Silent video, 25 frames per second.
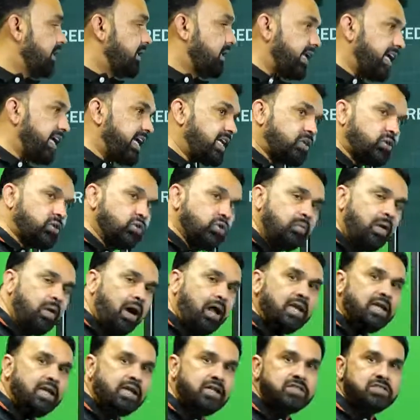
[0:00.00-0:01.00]
take two
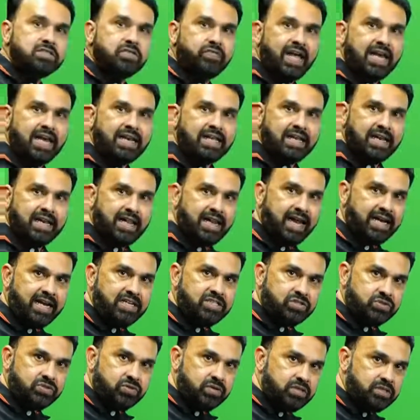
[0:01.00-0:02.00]
molecules of alkyl
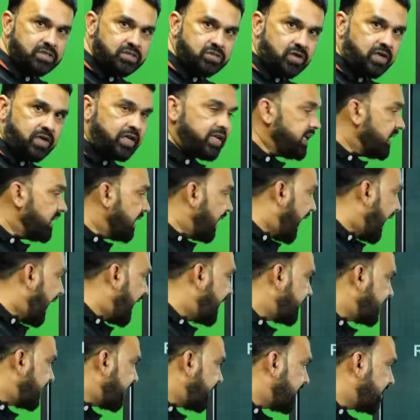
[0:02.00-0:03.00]
halide, students, sorry,
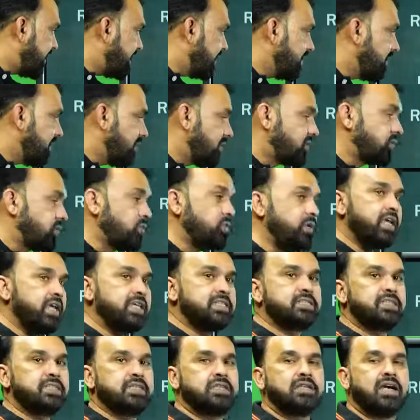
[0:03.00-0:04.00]
and take two
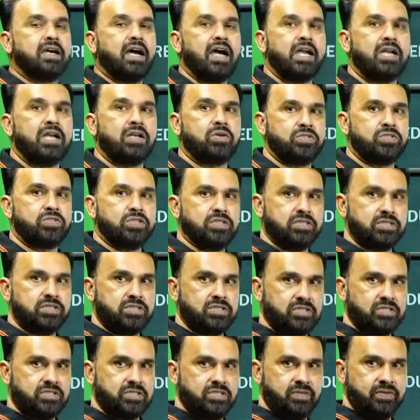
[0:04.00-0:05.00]
nascent
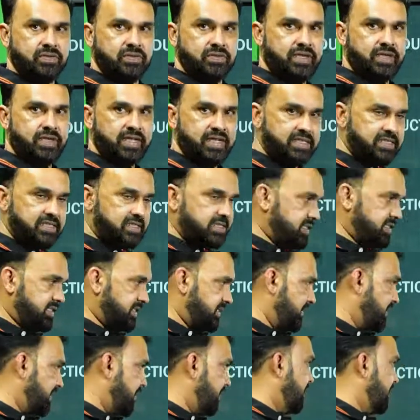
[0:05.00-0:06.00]
hydrogens.
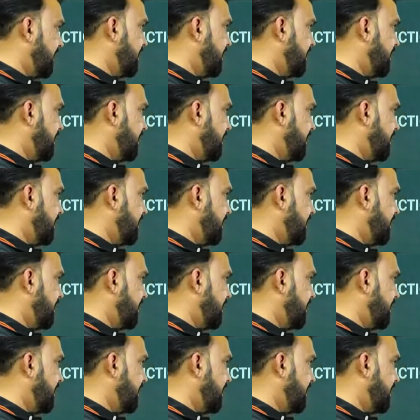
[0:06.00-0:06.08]
Yes.